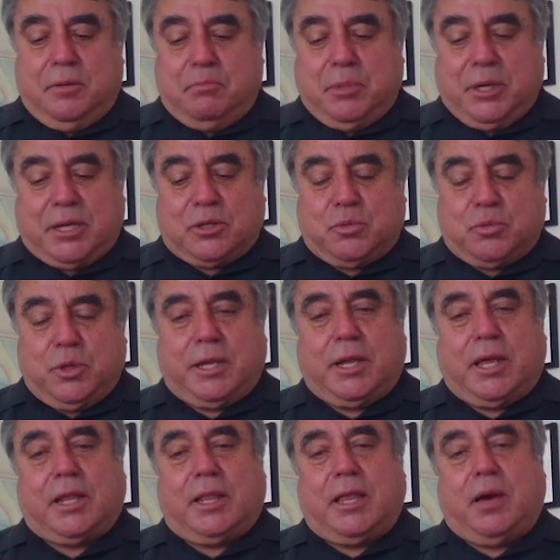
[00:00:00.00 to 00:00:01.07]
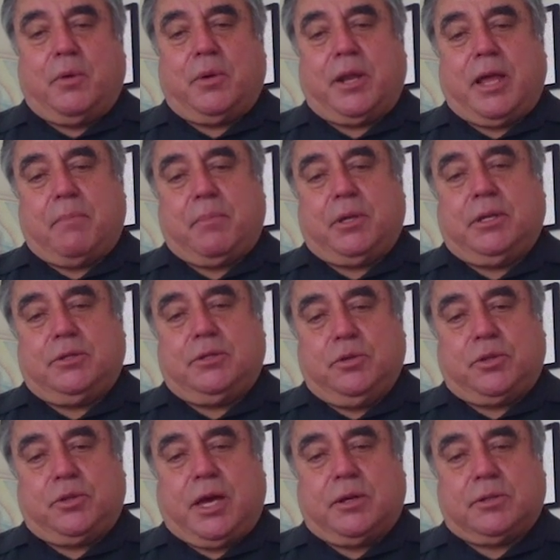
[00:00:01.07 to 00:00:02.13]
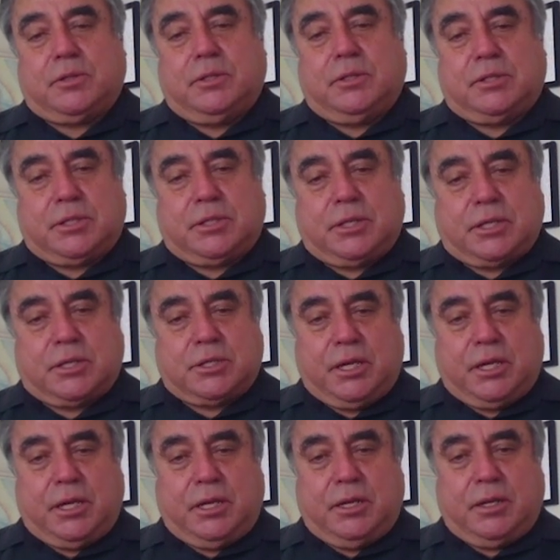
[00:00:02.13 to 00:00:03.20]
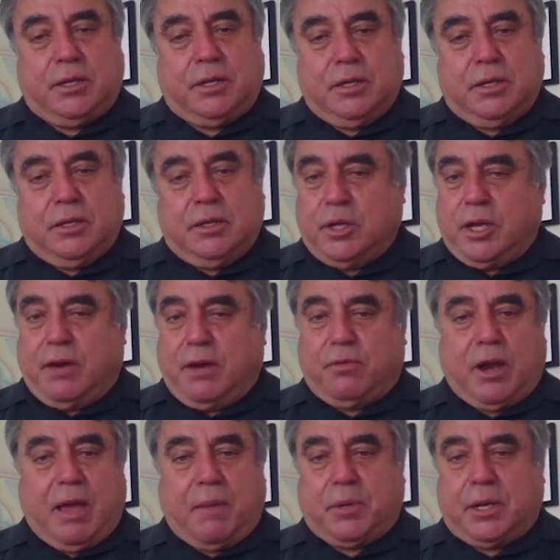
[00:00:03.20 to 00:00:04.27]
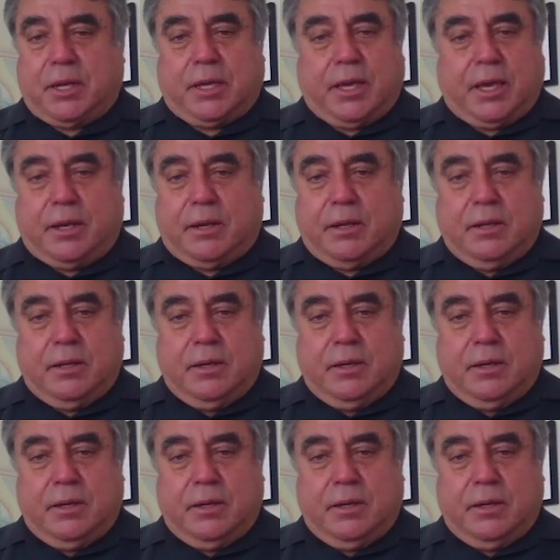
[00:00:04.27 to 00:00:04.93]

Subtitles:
because we cannot allow what happened in 2016 to ever happen again.